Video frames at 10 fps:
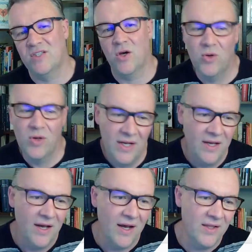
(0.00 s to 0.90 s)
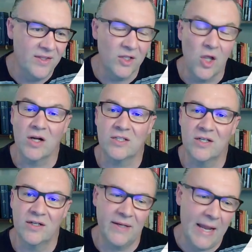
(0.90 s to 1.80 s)
So the
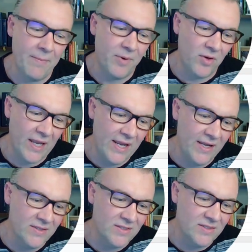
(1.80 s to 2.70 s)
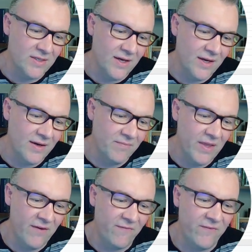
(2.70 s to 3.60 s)
long-term capital gains,
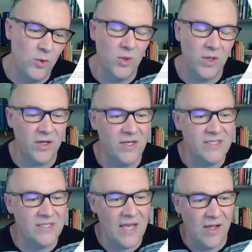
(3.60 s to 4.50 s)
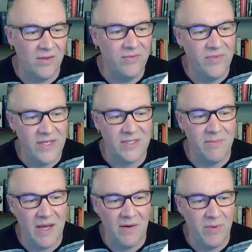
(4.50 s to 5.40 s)
if you were going to sell this
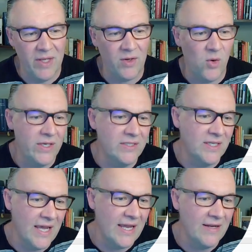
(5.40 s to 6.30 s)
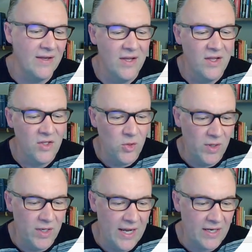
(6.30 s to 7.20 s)
amount of Bitcoin today, you
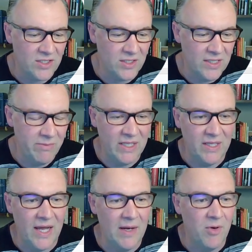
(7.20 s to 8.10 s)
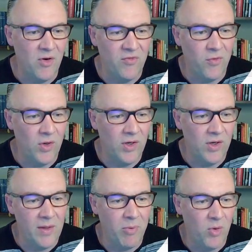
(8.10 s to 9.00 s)
would actually be liable for
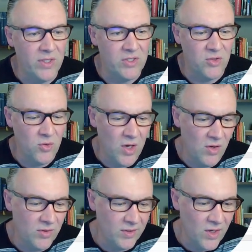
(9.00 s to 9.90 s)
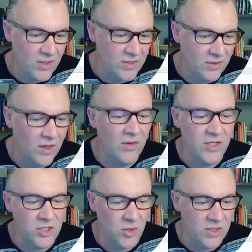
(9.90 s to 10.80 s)
the 0.20, the
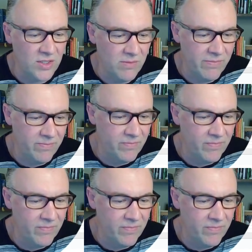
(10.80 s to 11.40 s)
short-term